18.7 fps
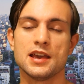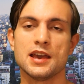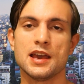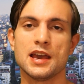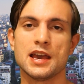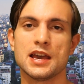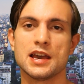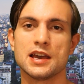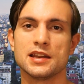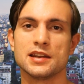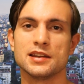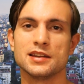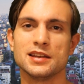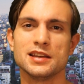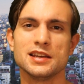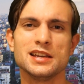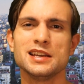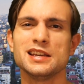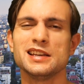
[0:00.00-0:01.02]
And
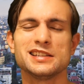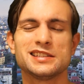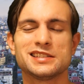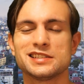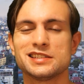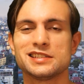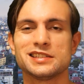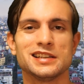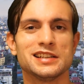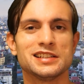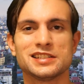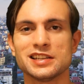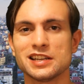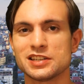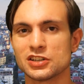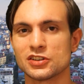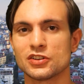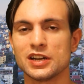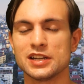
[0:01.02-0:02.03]
it's
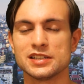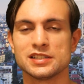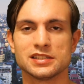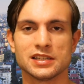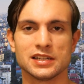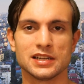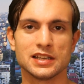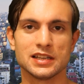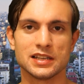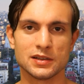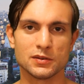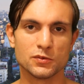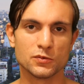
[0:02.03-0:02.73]
such a great city,